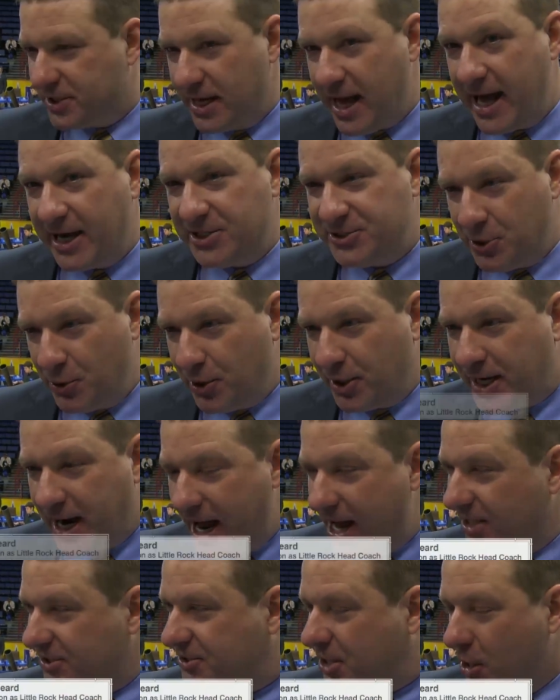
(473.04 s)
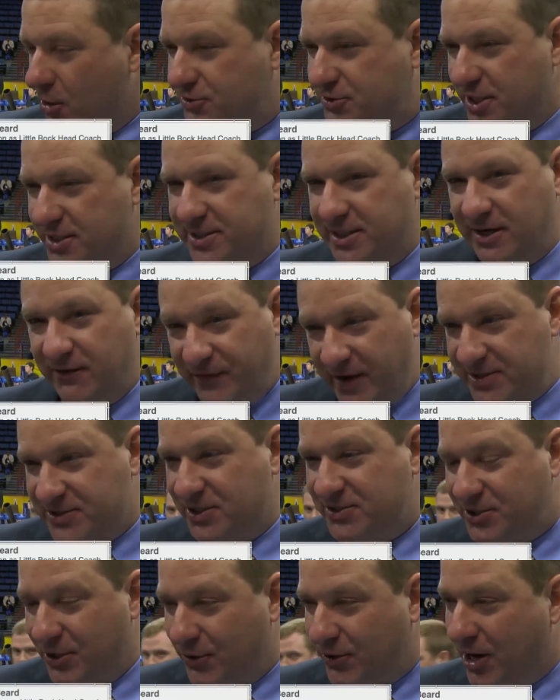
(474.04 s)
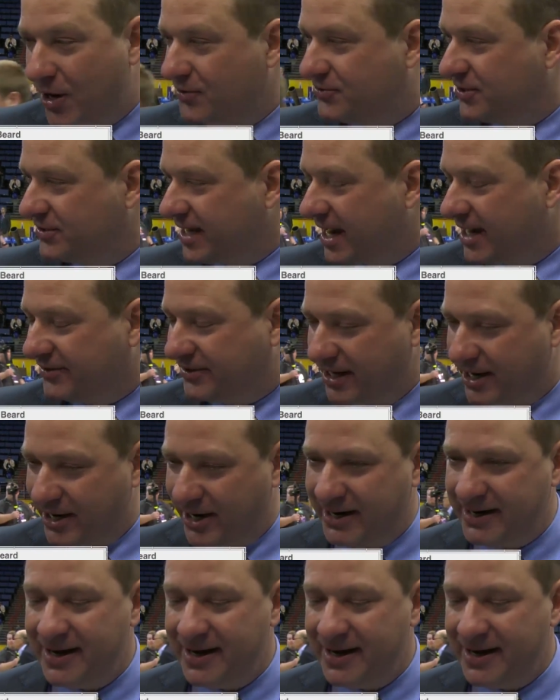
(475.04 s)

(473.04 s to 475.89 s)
a lot of junior college coaches and Division two coaches out there